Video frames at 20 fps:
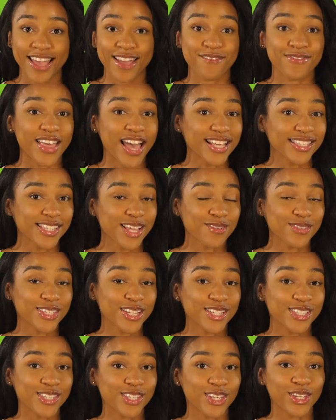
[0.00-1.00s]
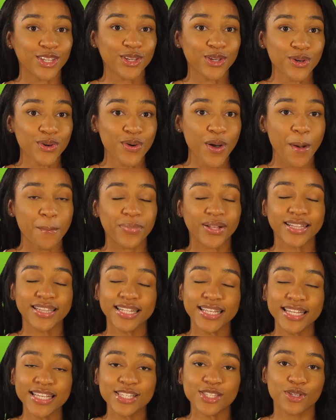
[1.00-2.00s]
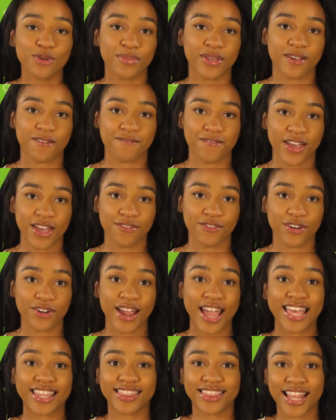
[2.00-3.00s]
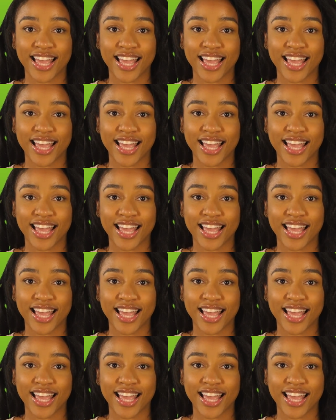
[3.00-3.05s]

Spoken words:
If that sounds good to you, please do me a favor and